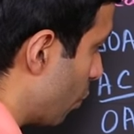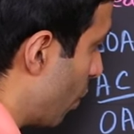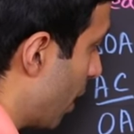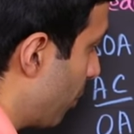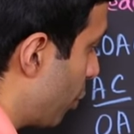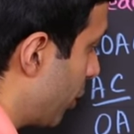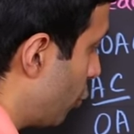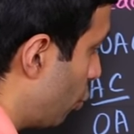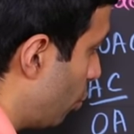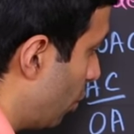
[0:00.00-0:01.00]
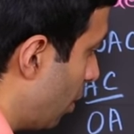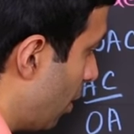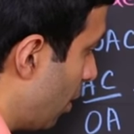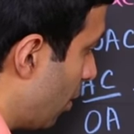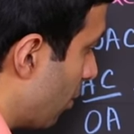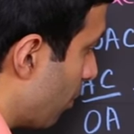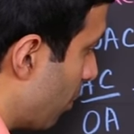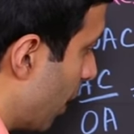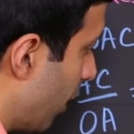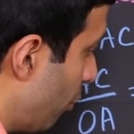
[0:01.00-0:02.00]
1.2
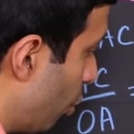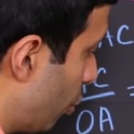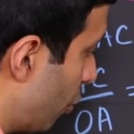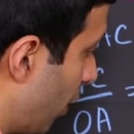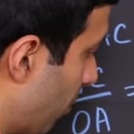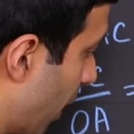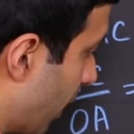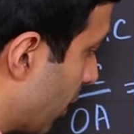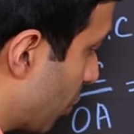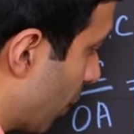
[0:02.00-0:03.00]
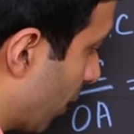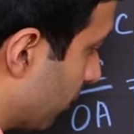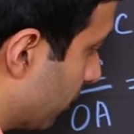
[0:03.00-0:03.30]
by root 3 minus 1